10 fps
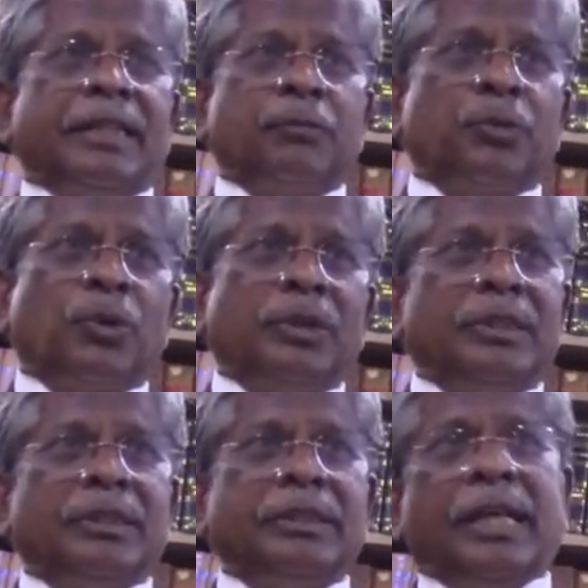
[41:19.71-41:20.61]
not proved.
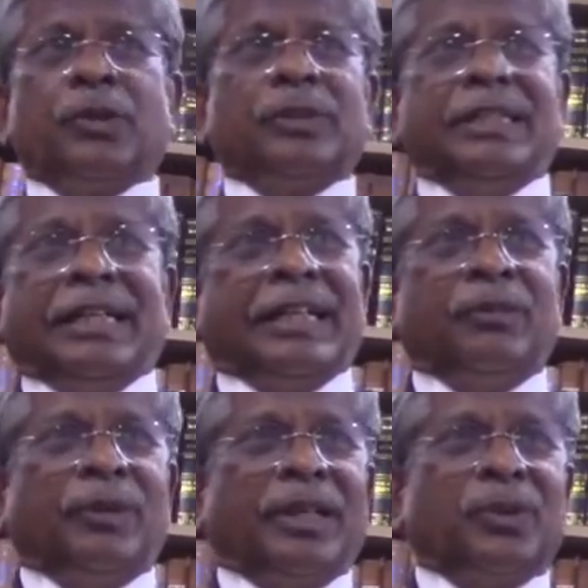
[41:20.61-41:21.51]
The accused is
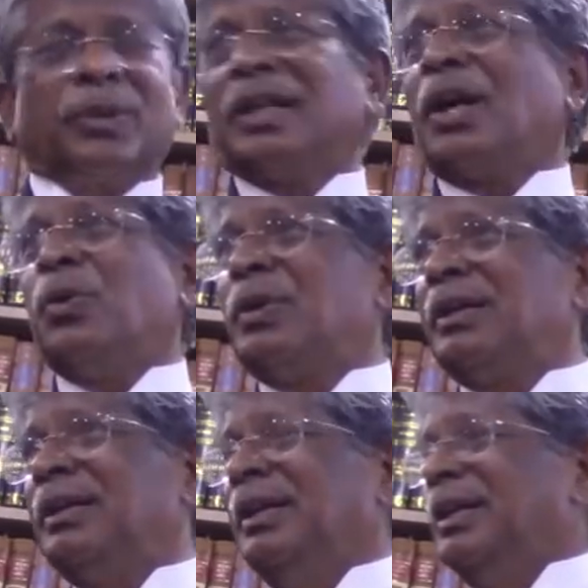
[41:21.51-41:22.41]
entitled for acquittal. How, on,
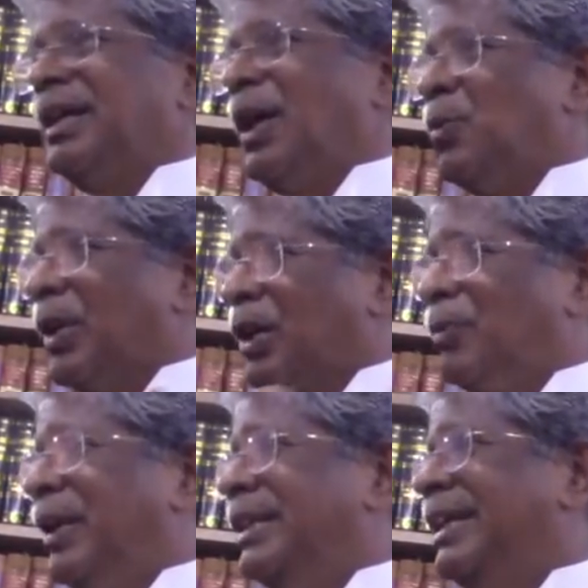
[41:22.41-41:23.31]
how
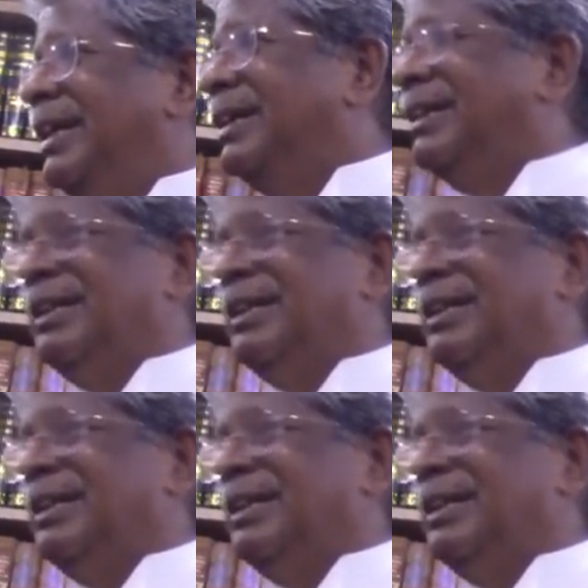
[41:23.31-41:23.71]
wonderfully the